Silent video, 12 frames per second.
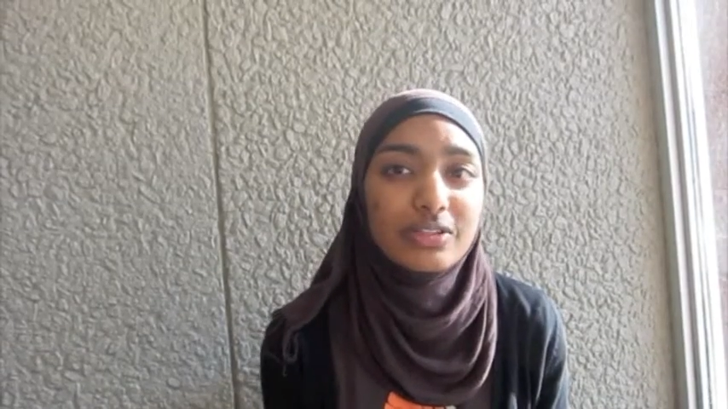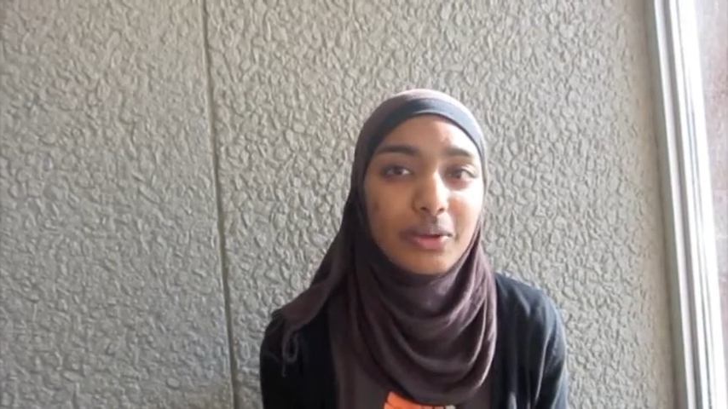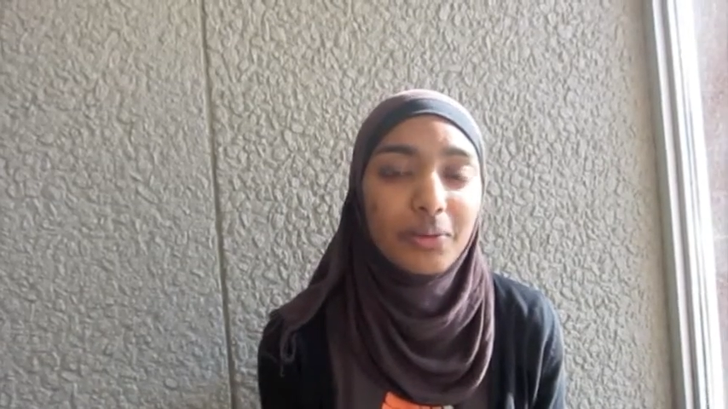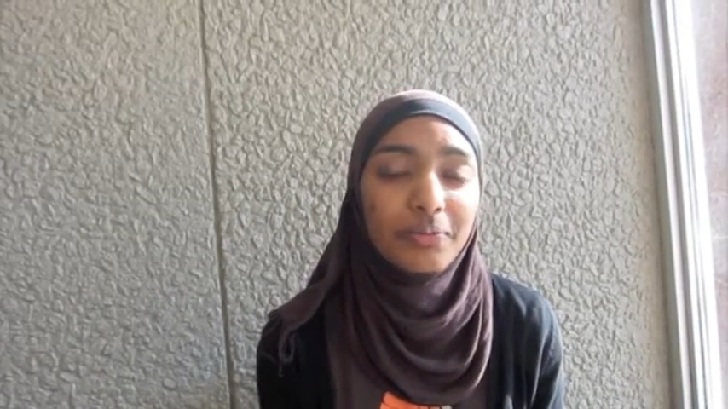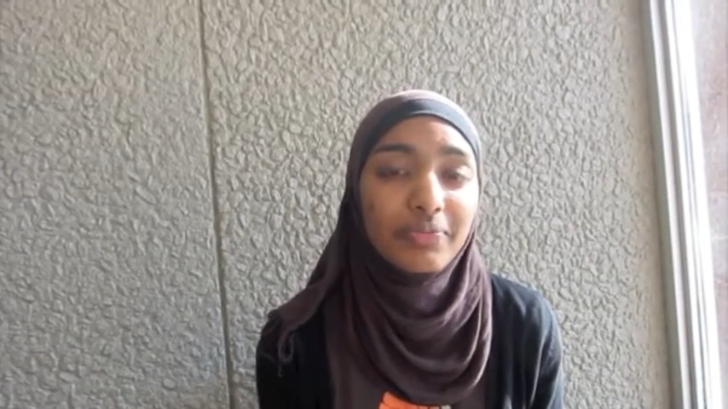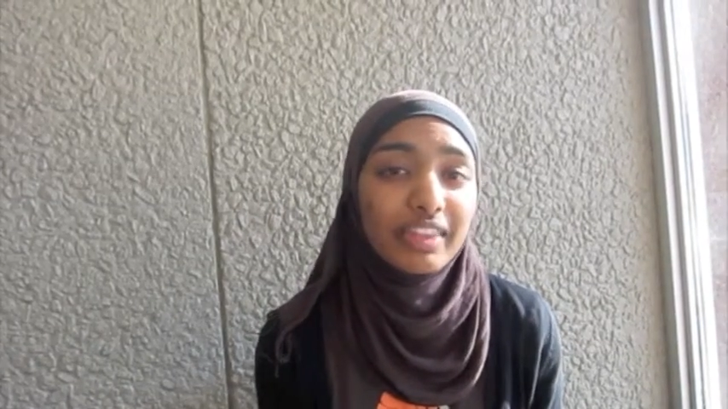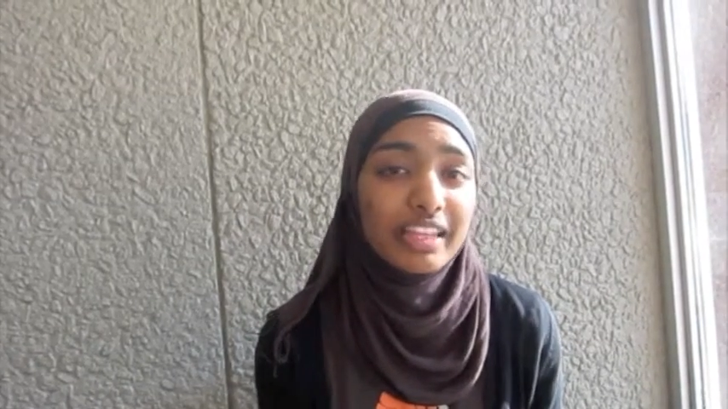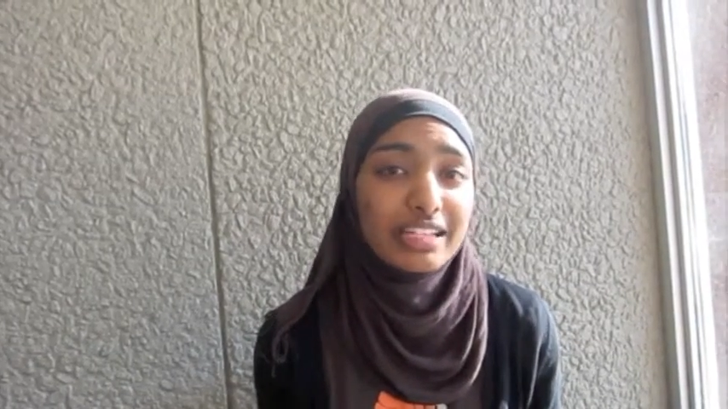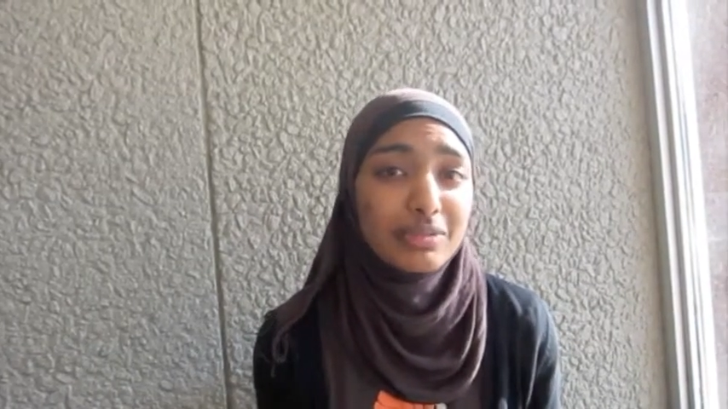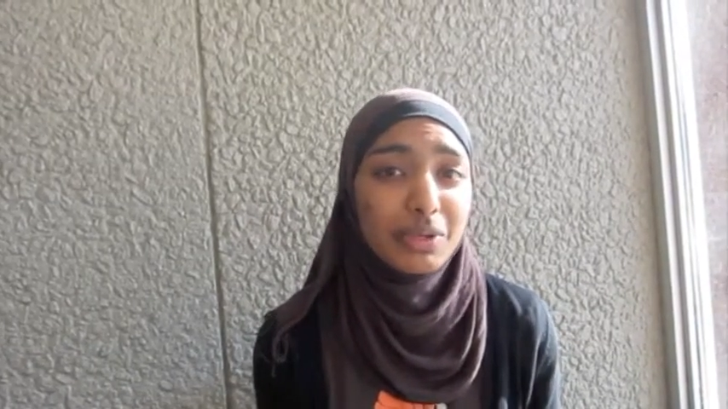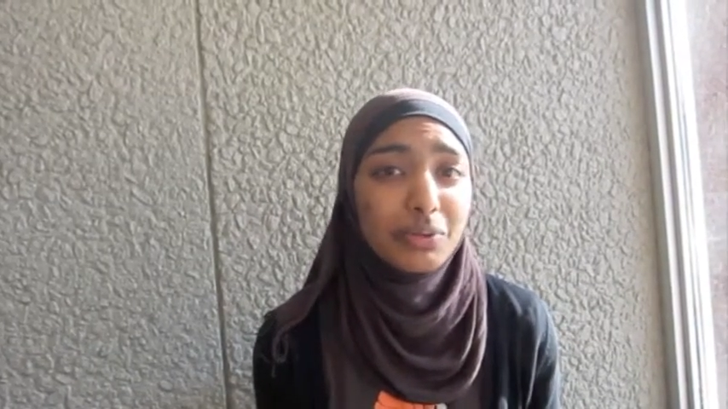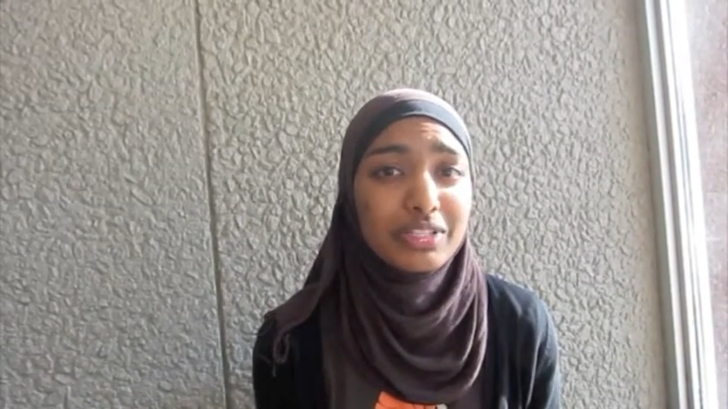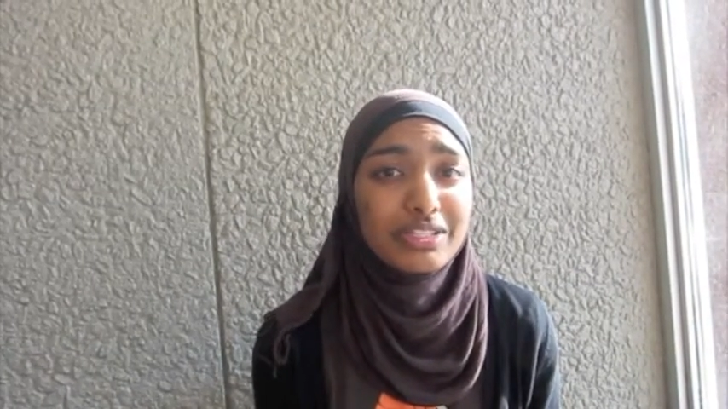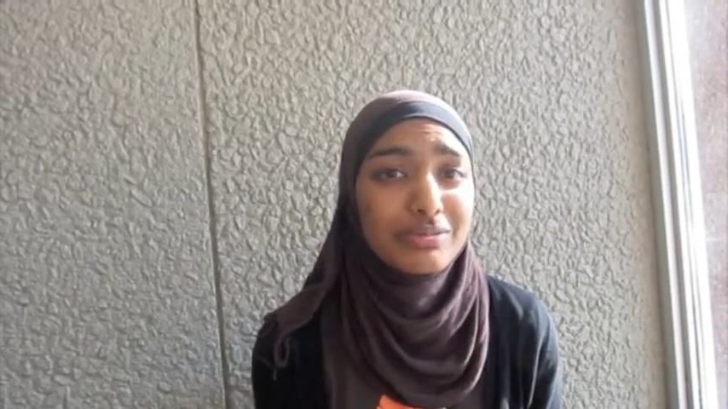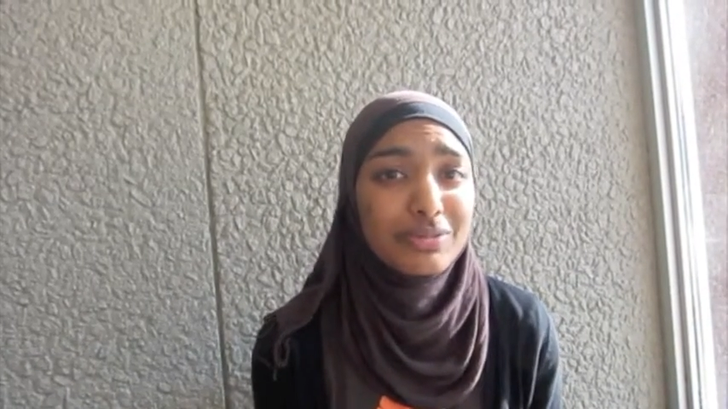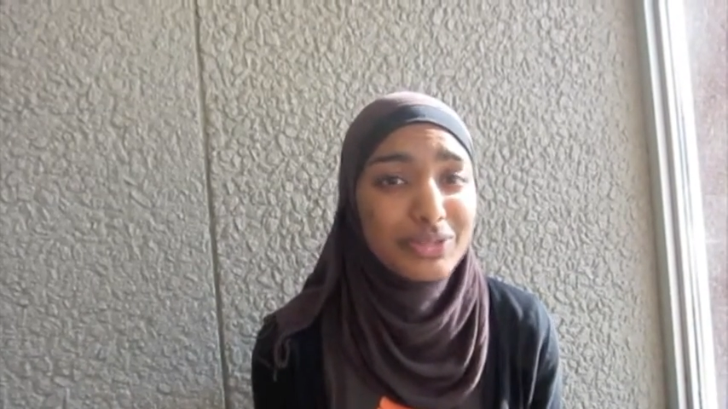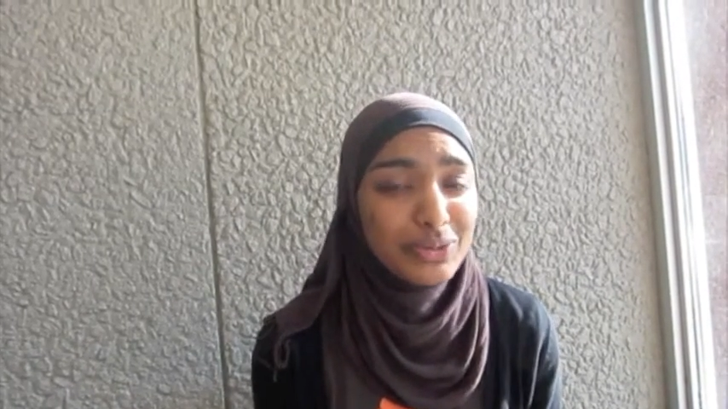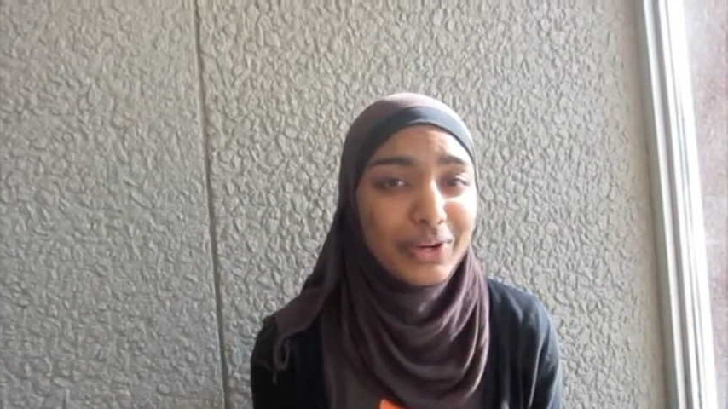So that's my
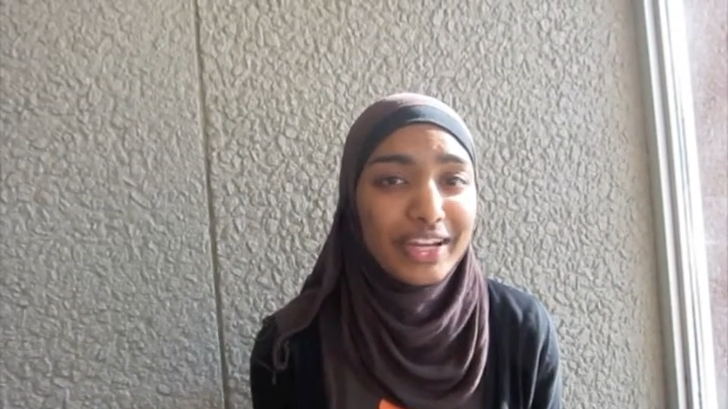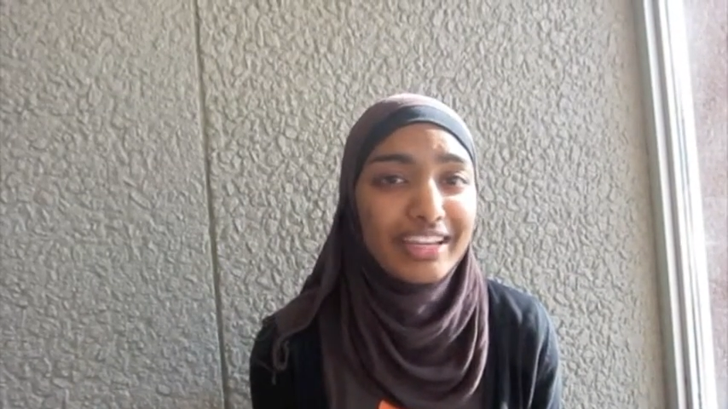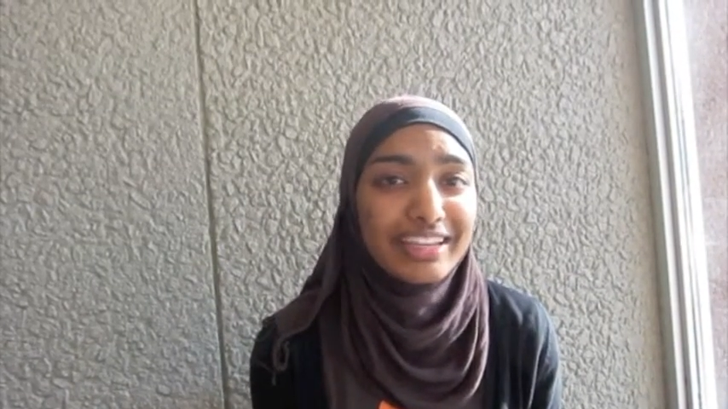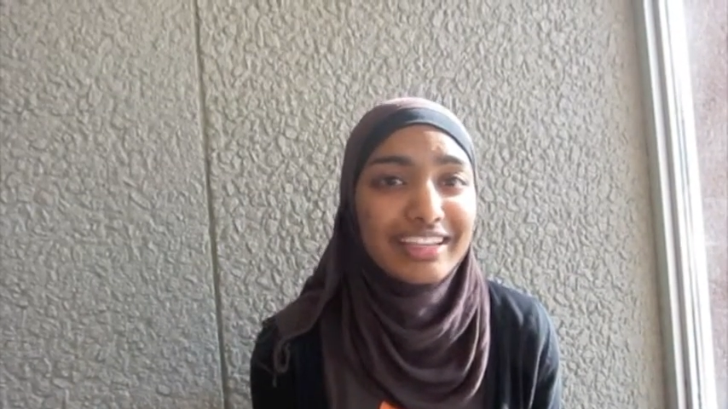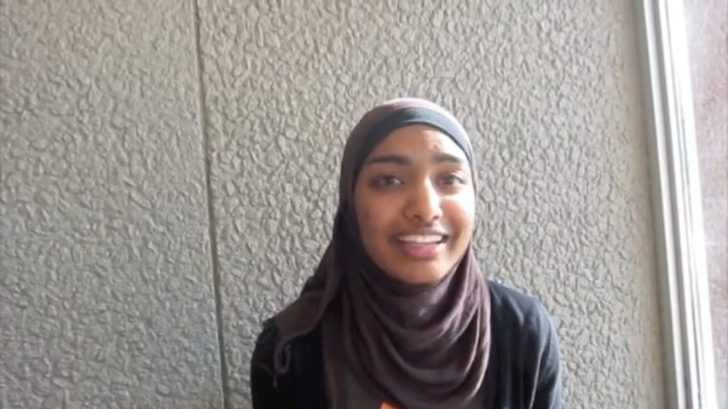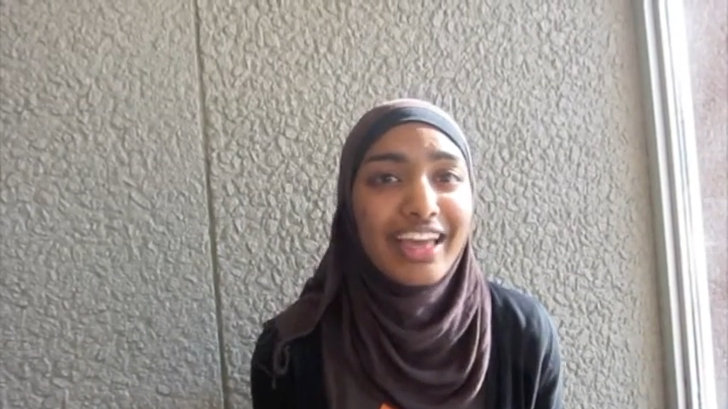wisdom story